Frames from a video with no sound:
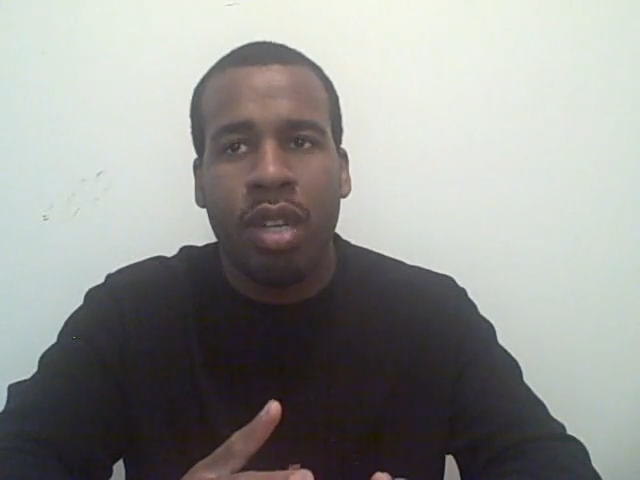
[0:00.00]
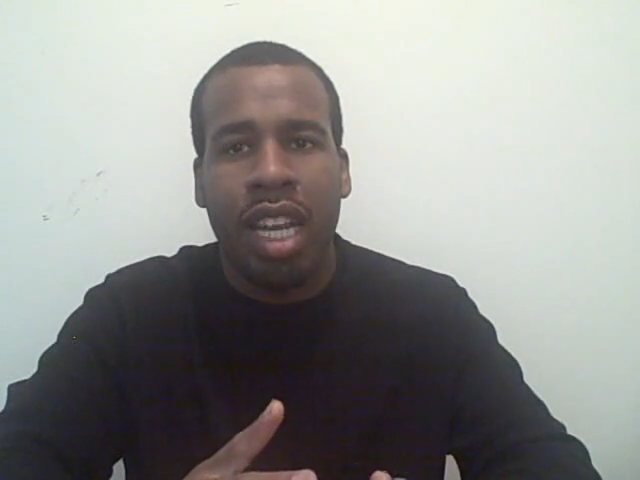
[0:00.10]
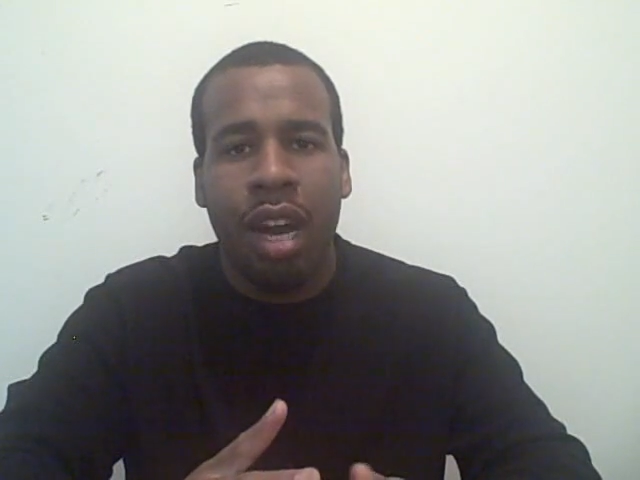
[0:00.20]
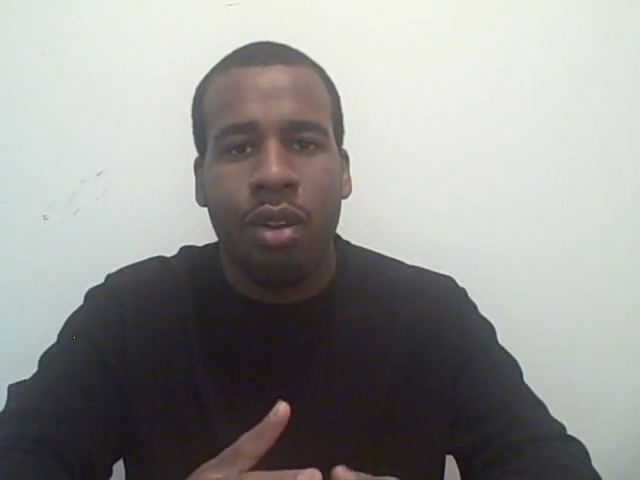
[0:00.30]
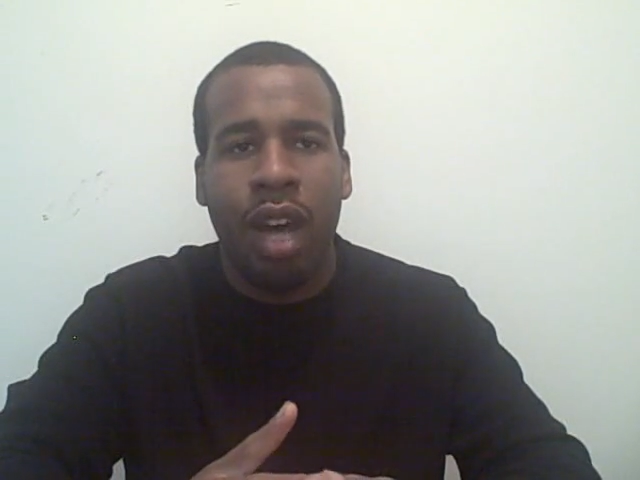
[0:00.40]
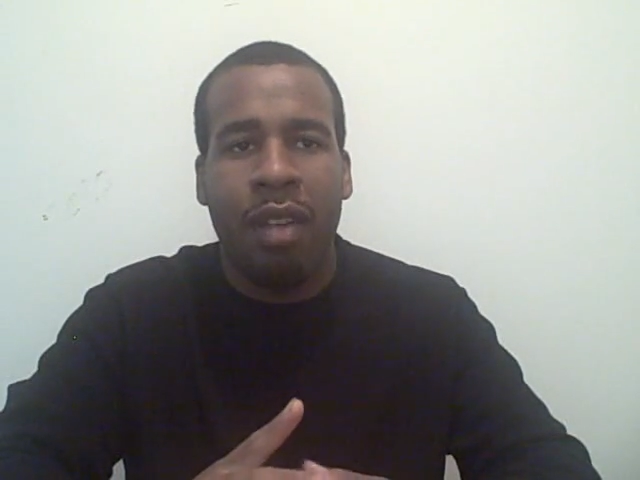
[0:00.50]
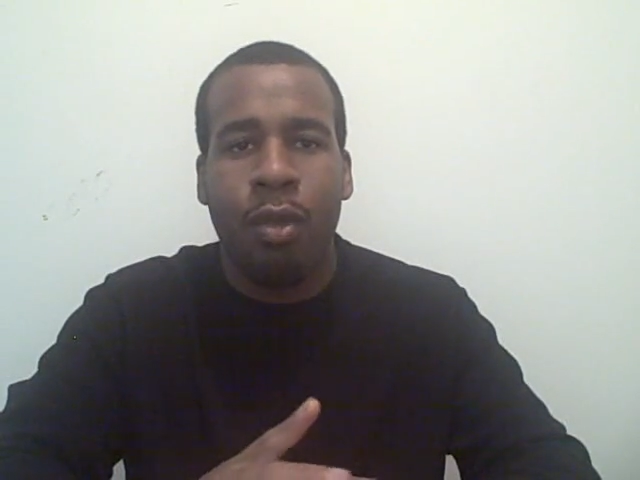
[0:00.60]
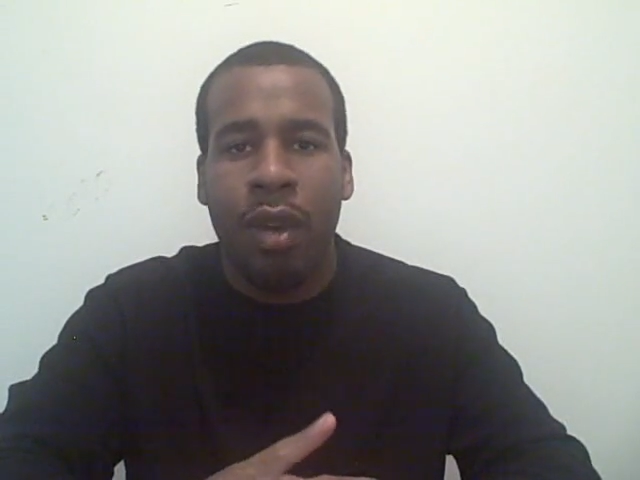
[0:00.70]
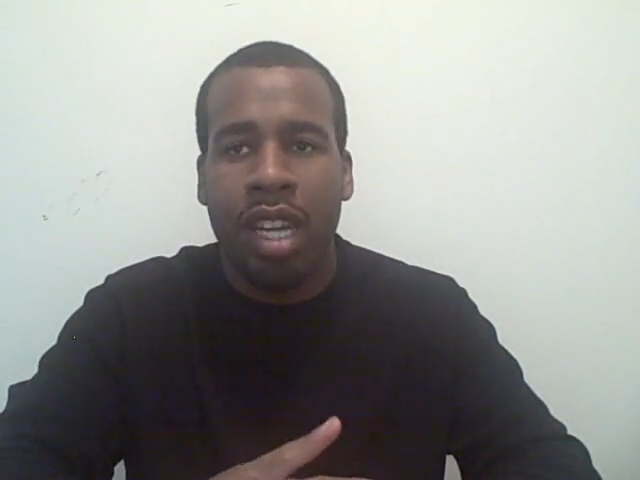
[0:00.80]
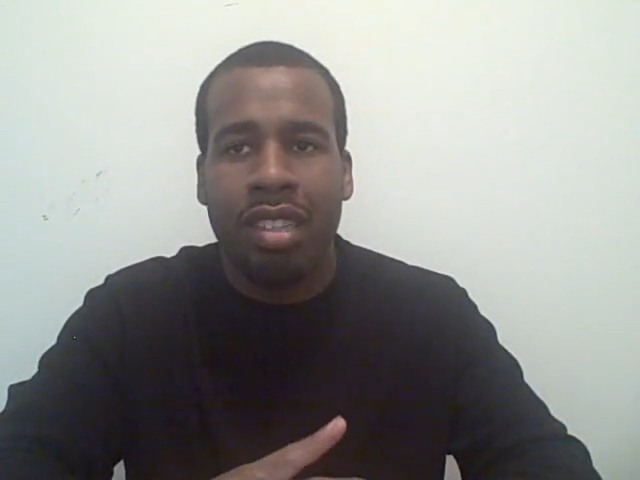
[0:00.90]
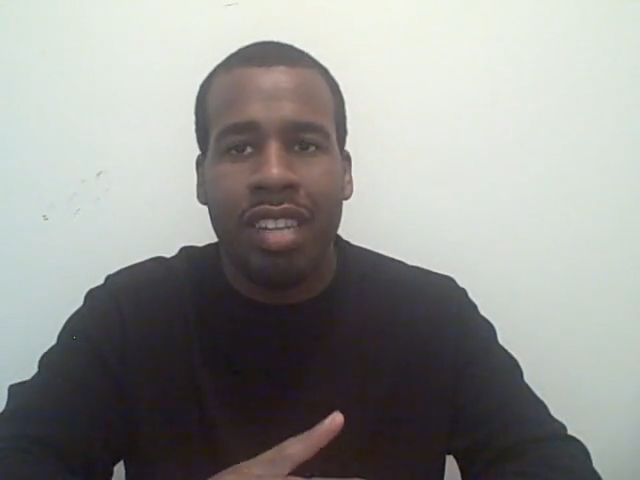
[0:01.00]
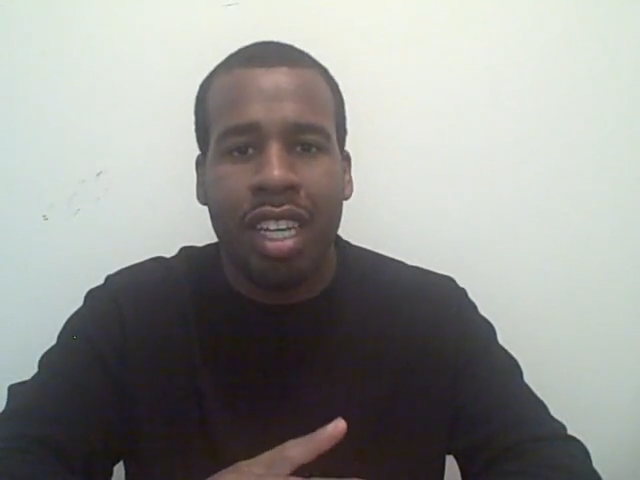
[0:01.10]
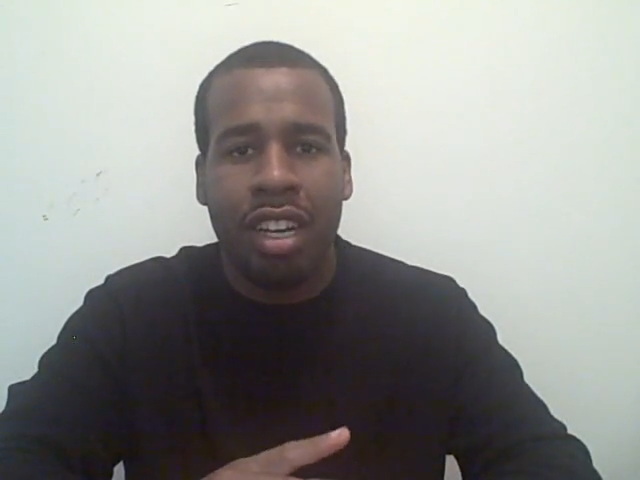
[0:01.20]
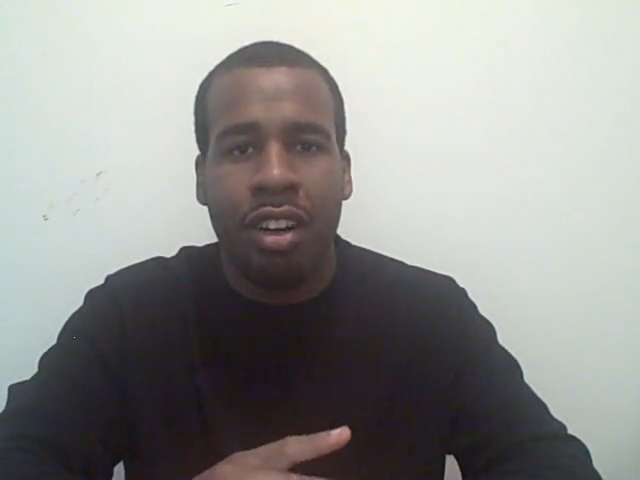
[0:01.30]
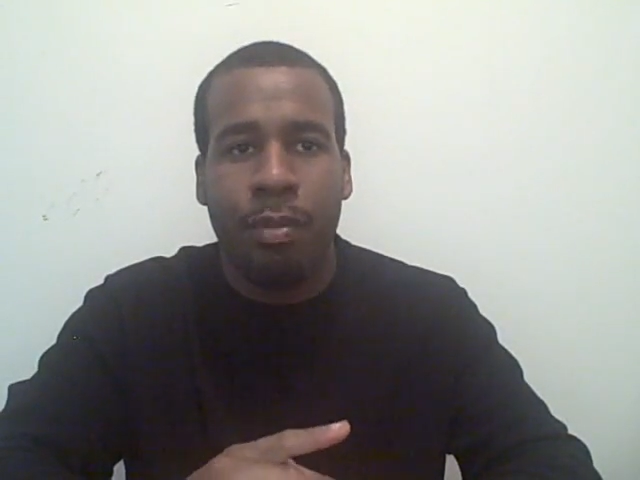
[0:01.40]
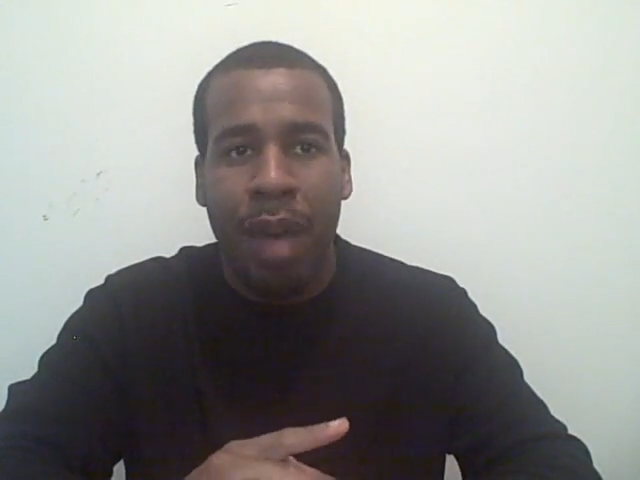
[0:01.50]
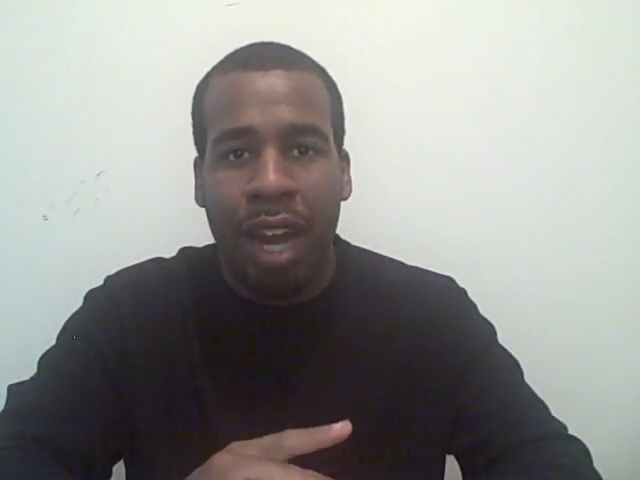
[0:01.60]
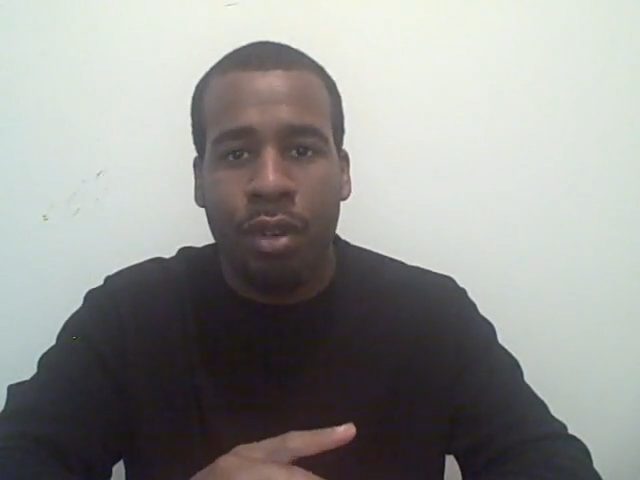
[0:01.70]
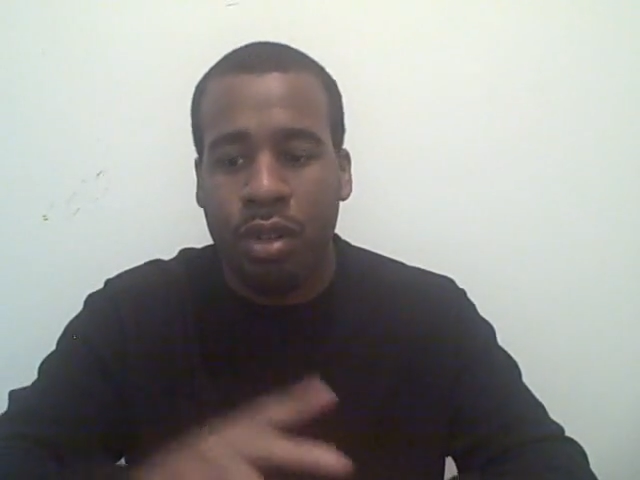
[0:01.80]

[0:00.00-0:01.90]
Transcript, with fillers: we now don't have a way to take care of back